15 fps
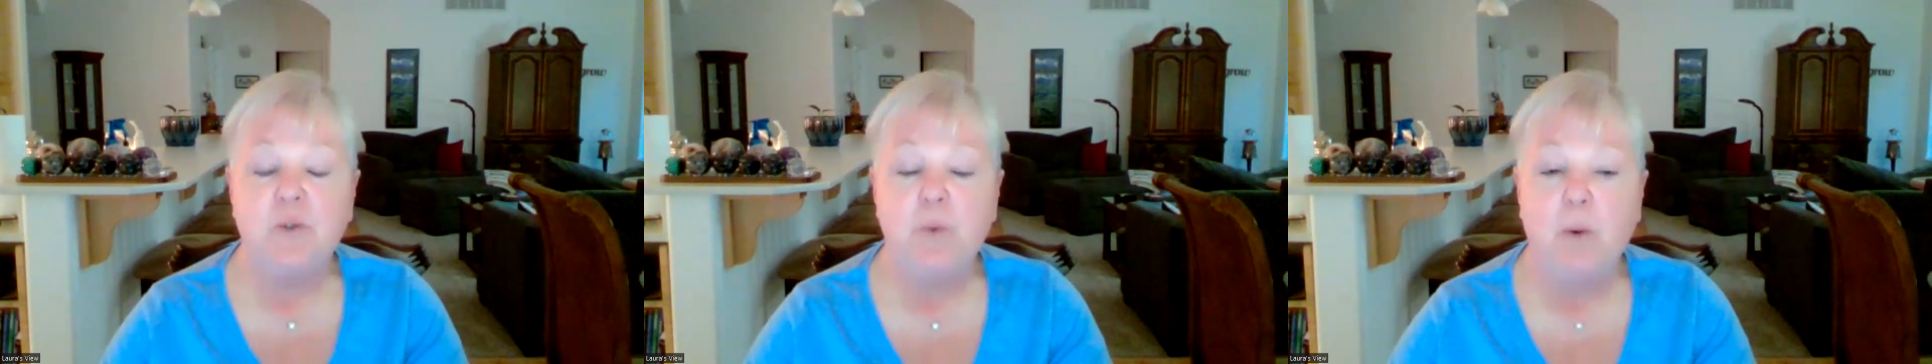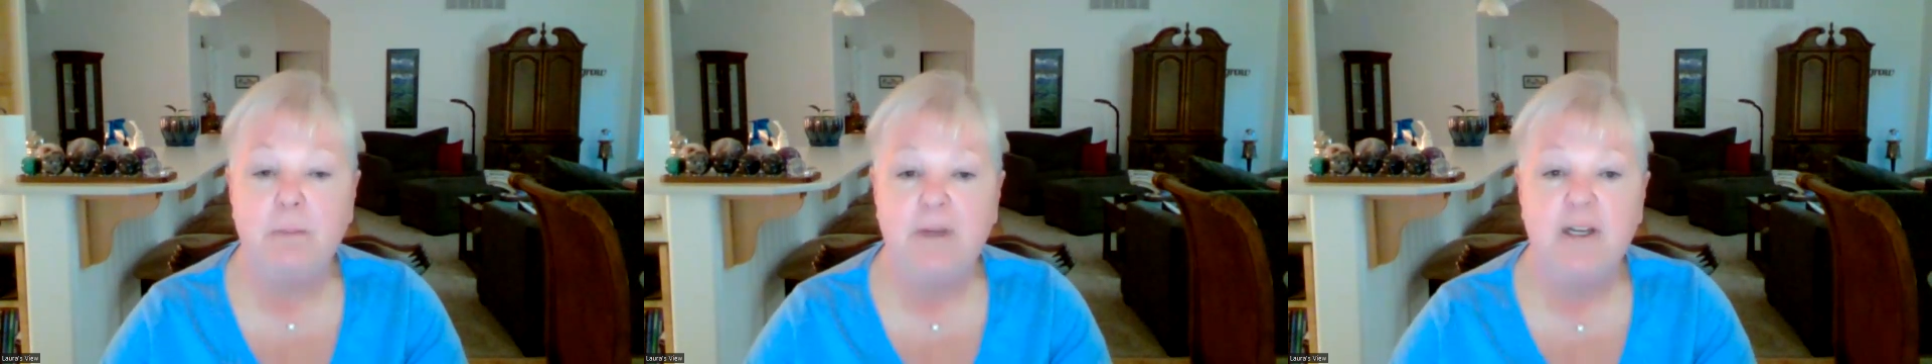
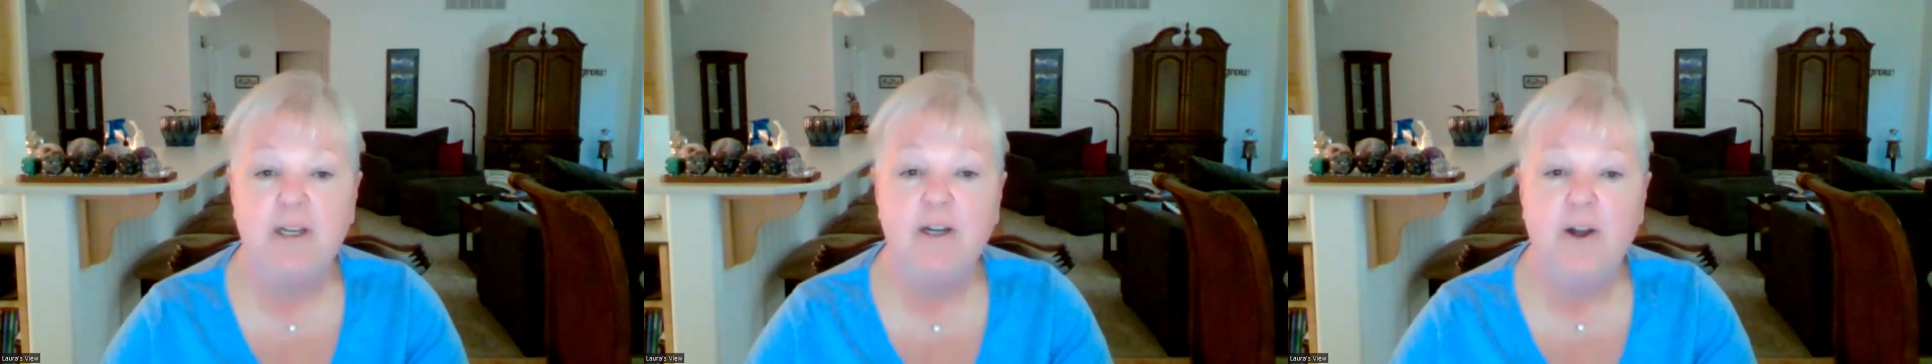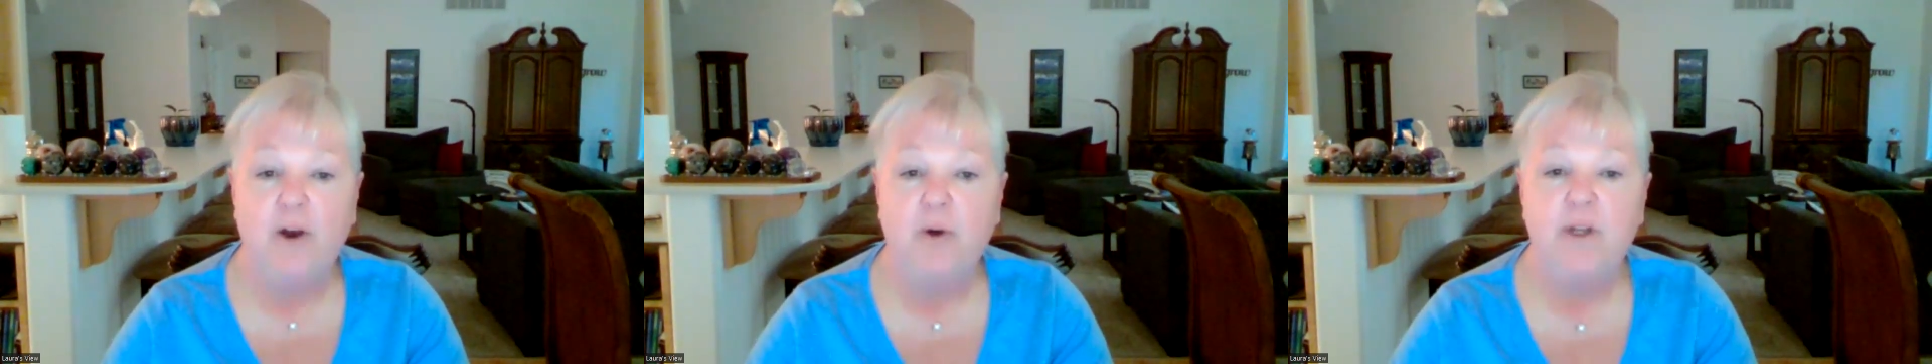want me to
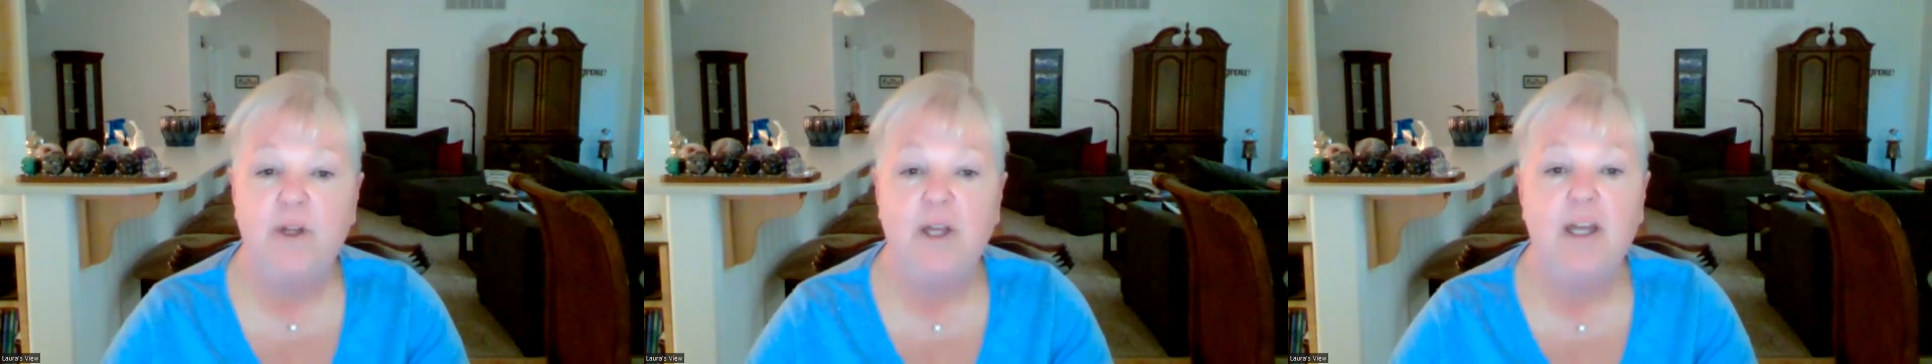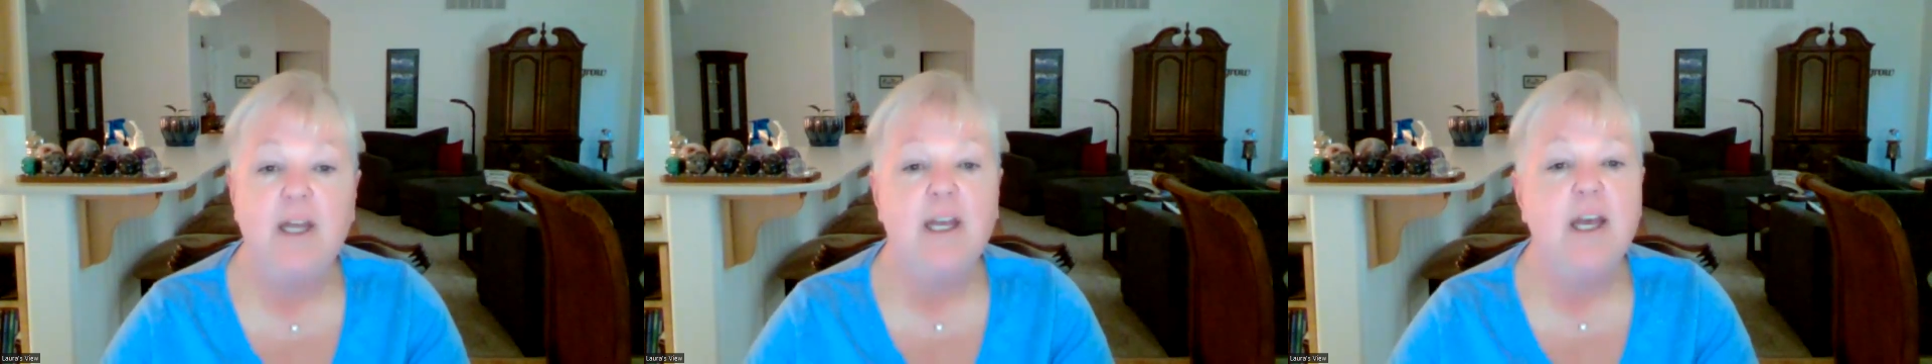know
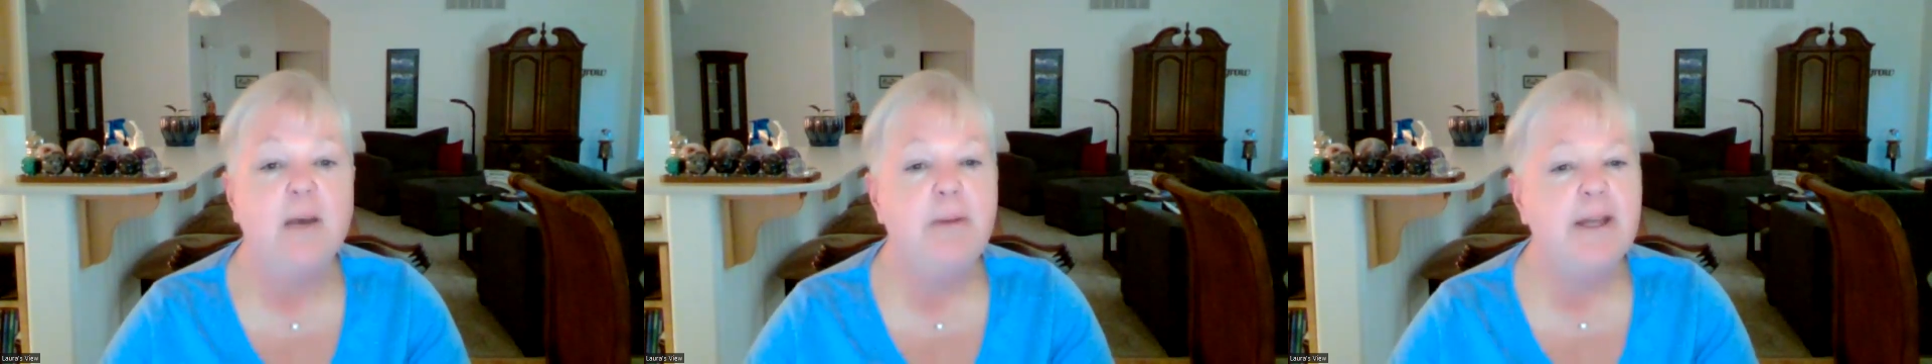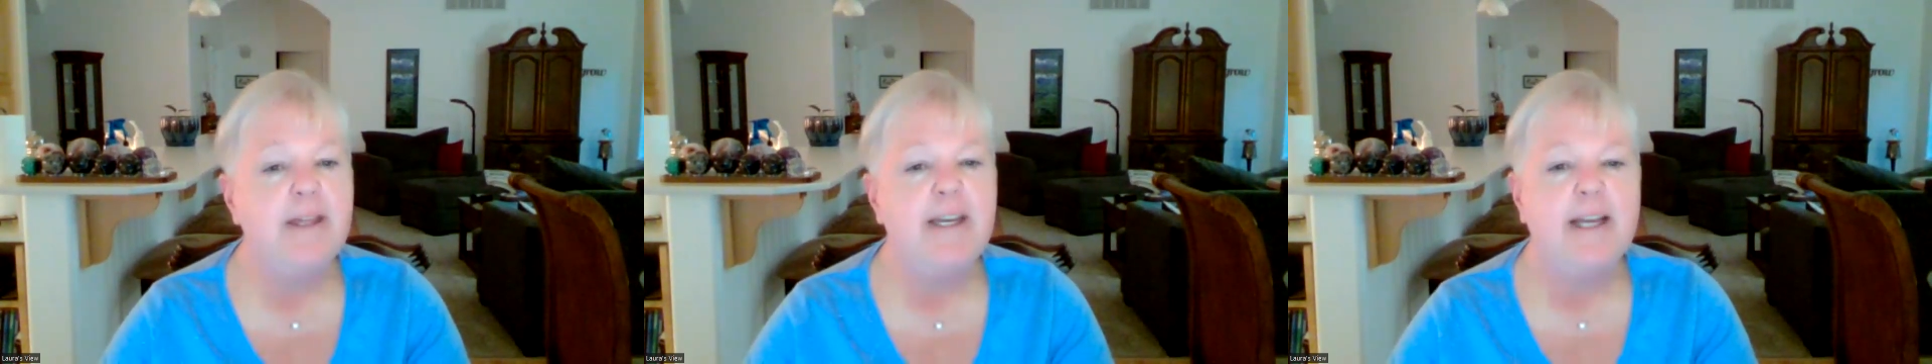
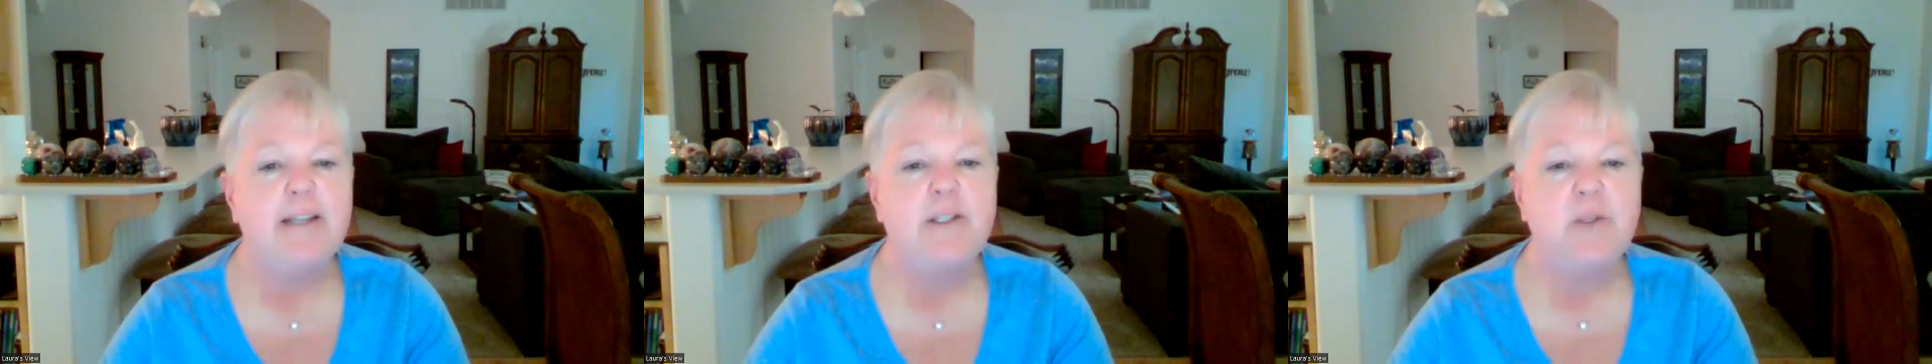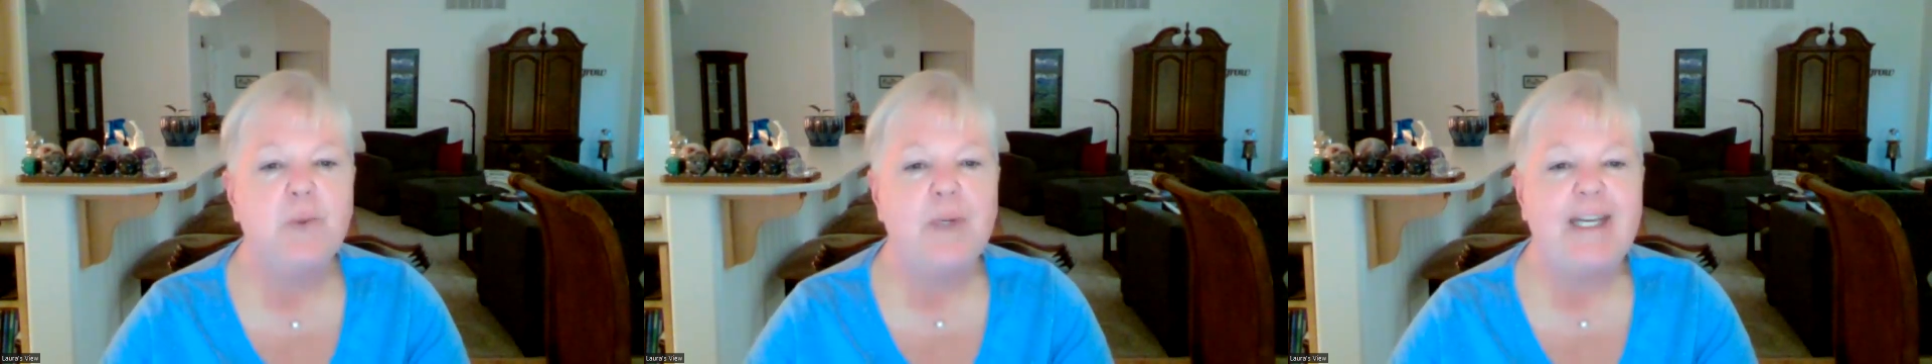about the
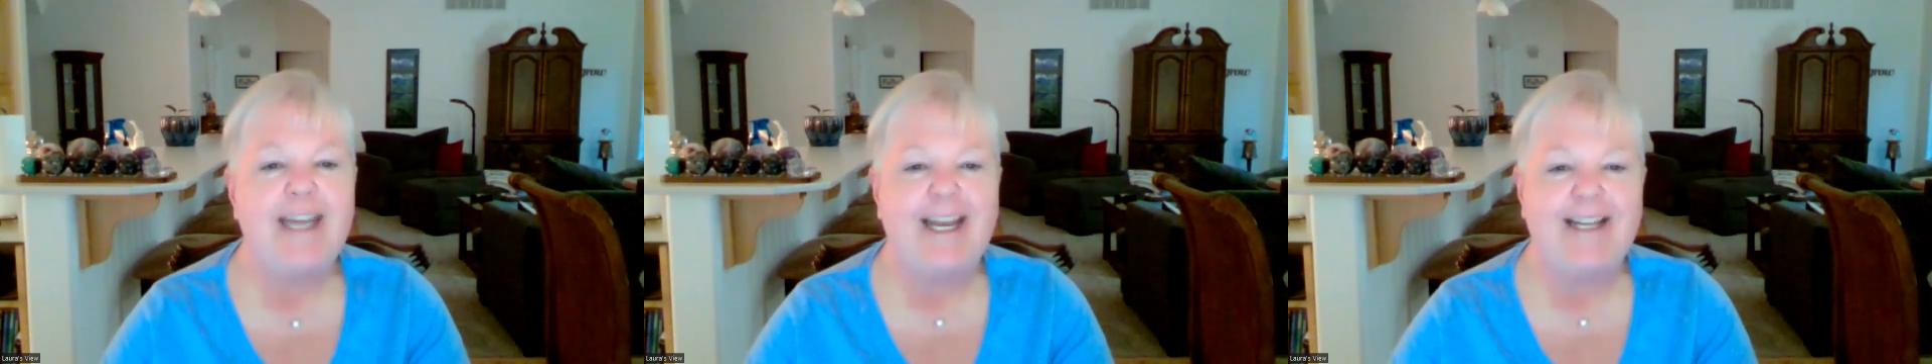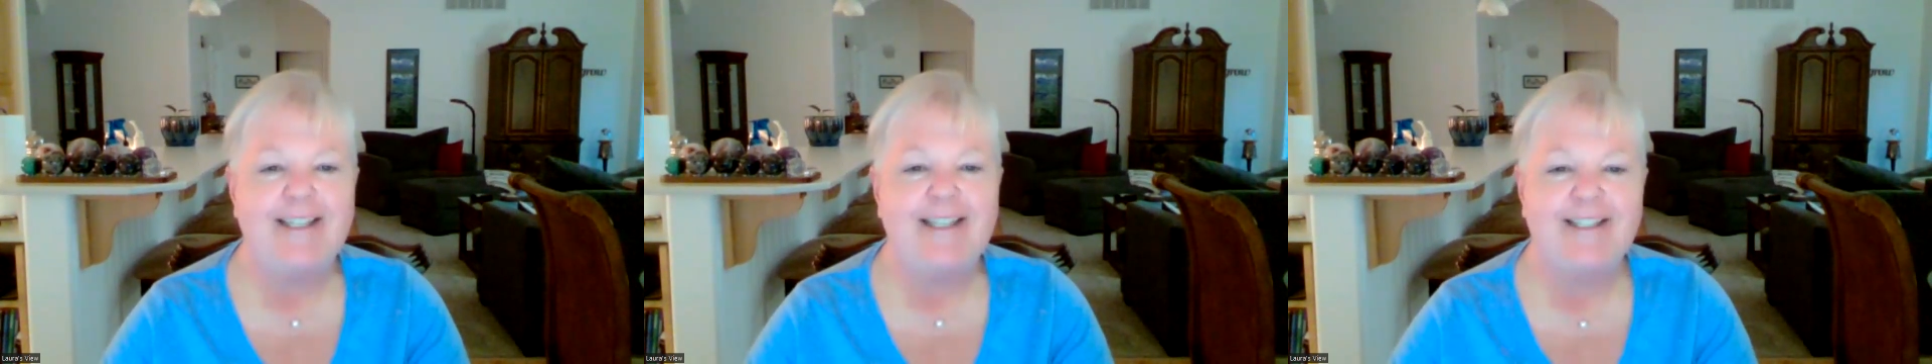next 3
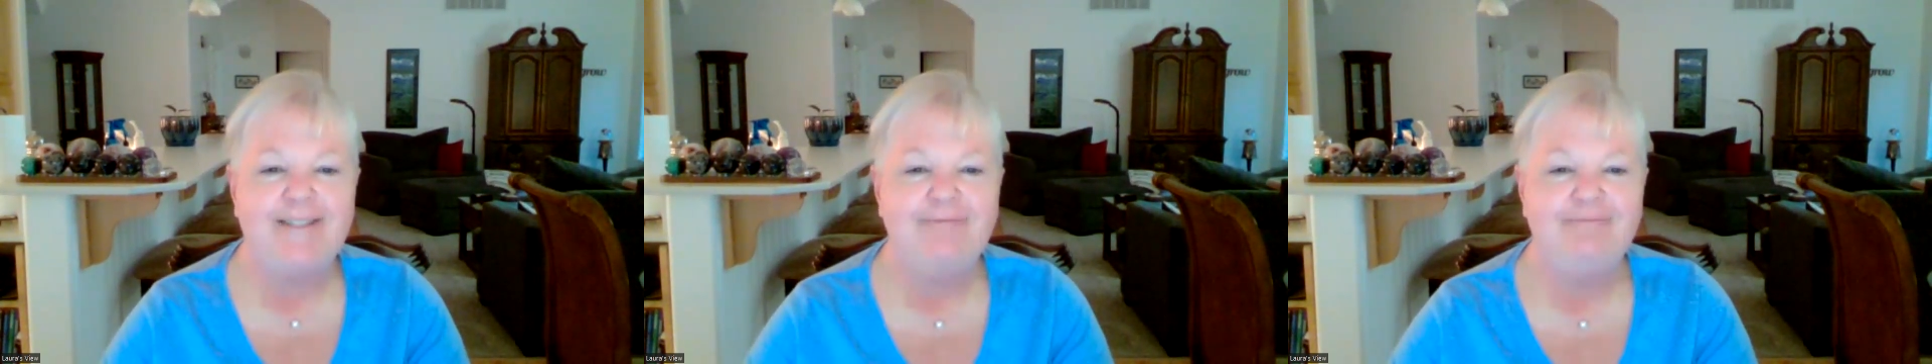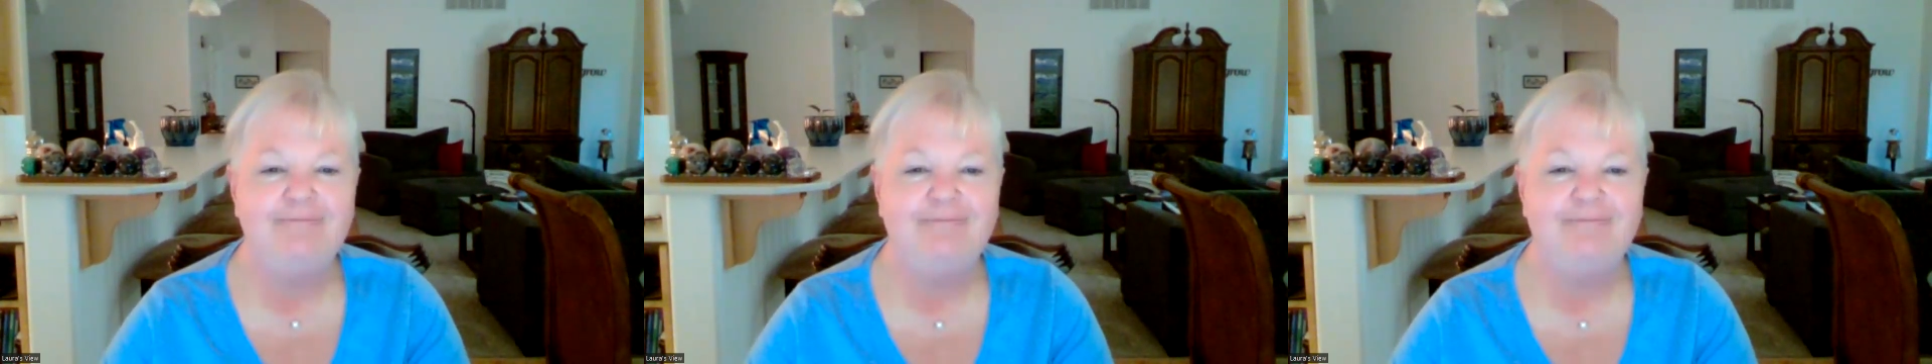days